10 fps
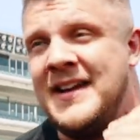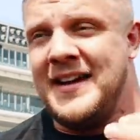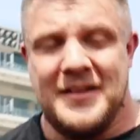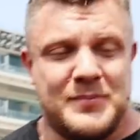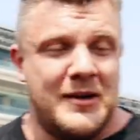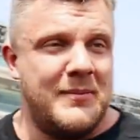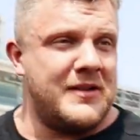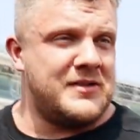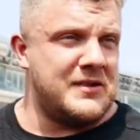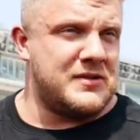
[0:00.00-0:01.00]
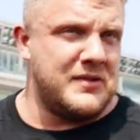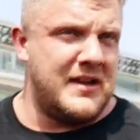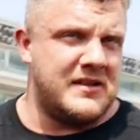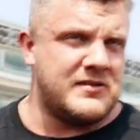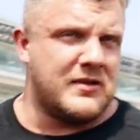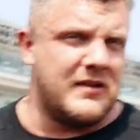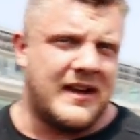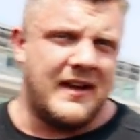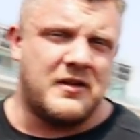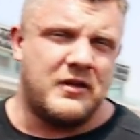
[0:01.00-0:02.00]
that's pretty much it. So yeah, it's all going to
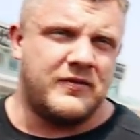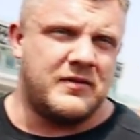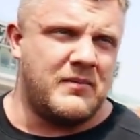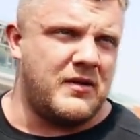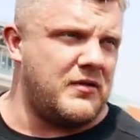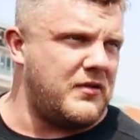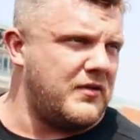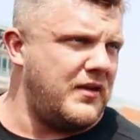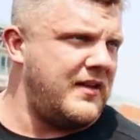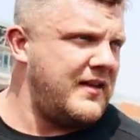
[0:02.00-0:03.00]
kick off tomorrow.